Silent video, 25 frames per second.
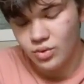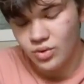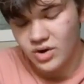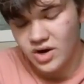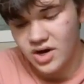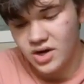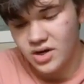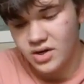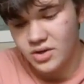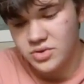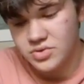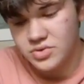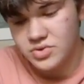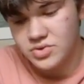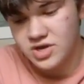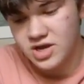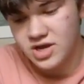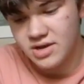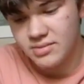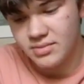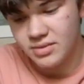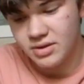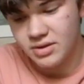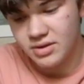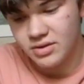Why are you
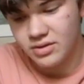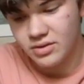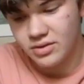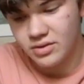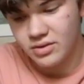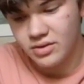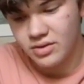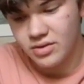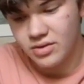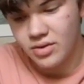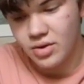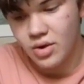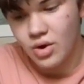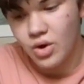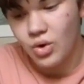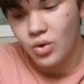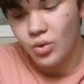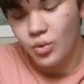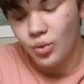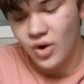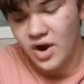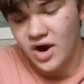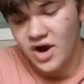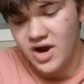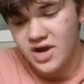scamming?
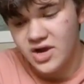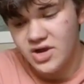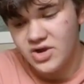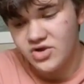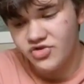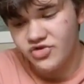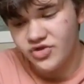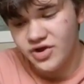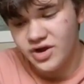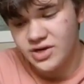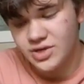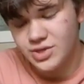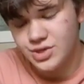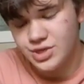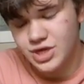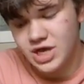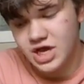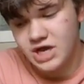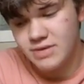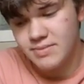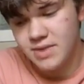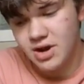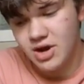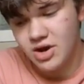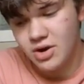Why are you trying to
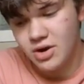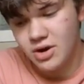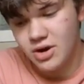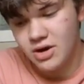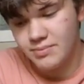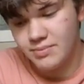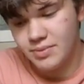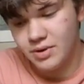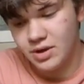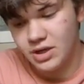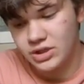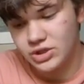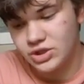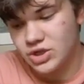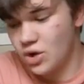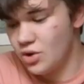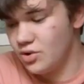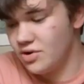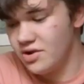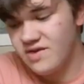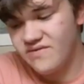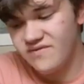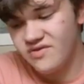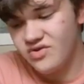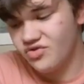scam my grandpa?
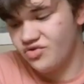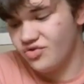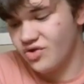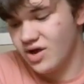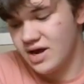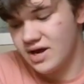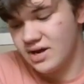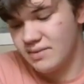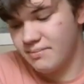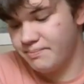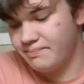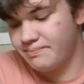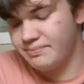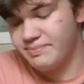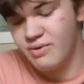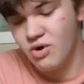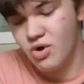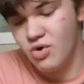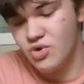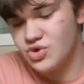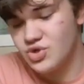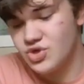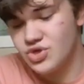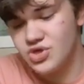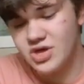Don't even try to
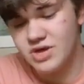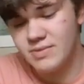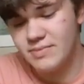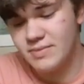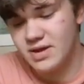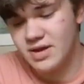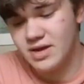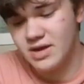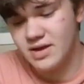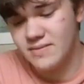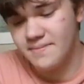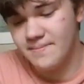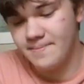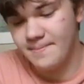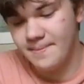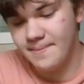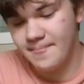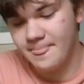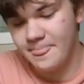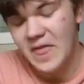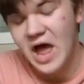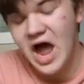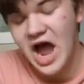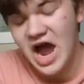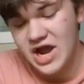bullshit me.
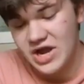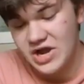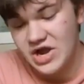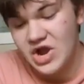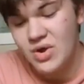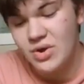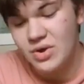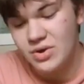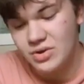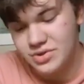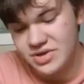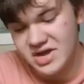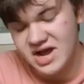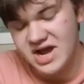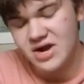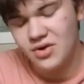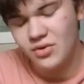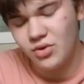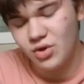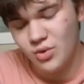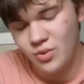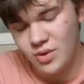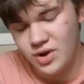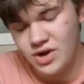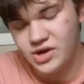I know
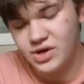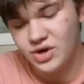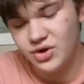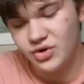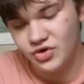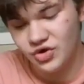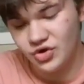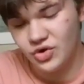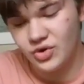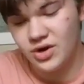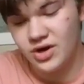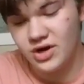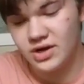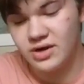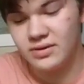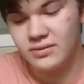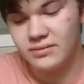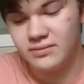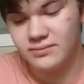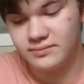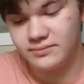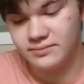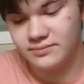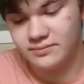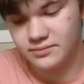exactly what you're doing.
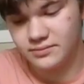